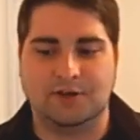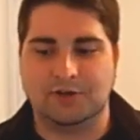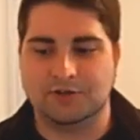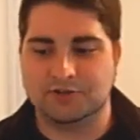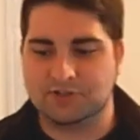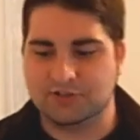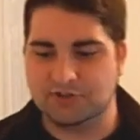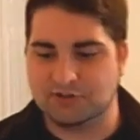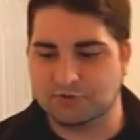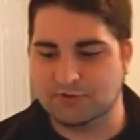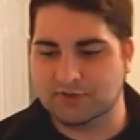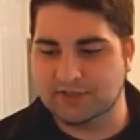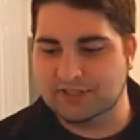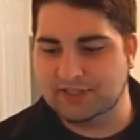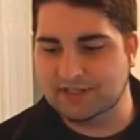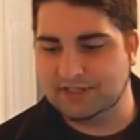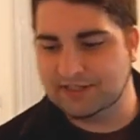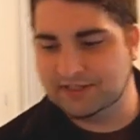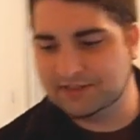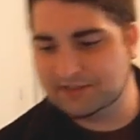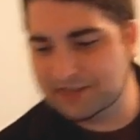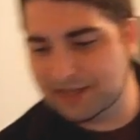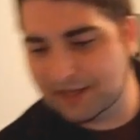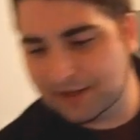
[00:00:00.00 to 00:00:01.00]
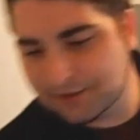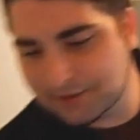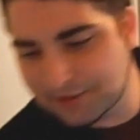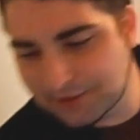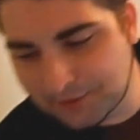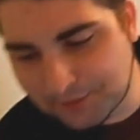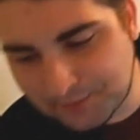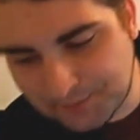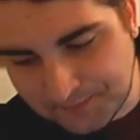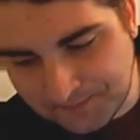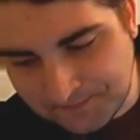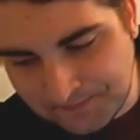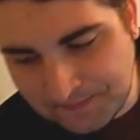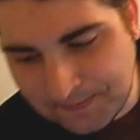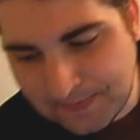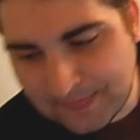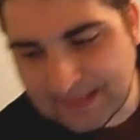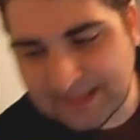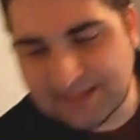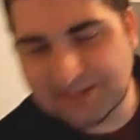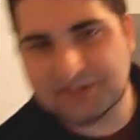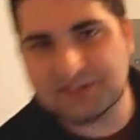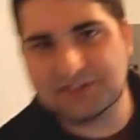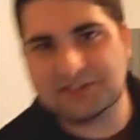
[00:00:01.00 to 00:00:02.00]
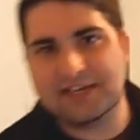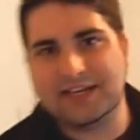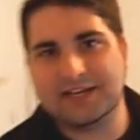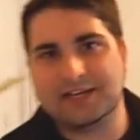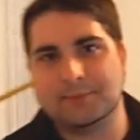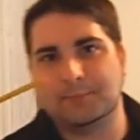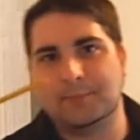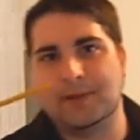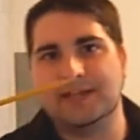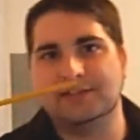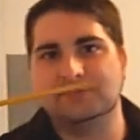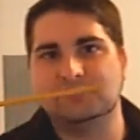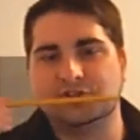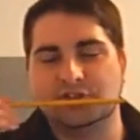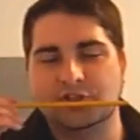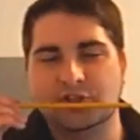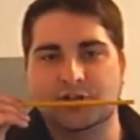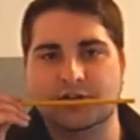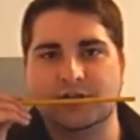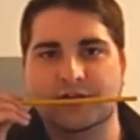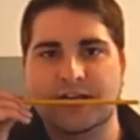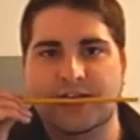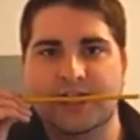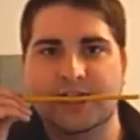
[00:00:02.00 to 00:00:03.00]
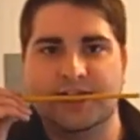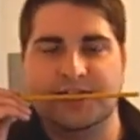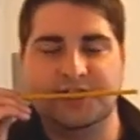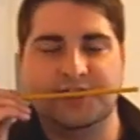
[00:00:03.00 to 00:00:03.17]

All she's really going to tell you is to take a pencil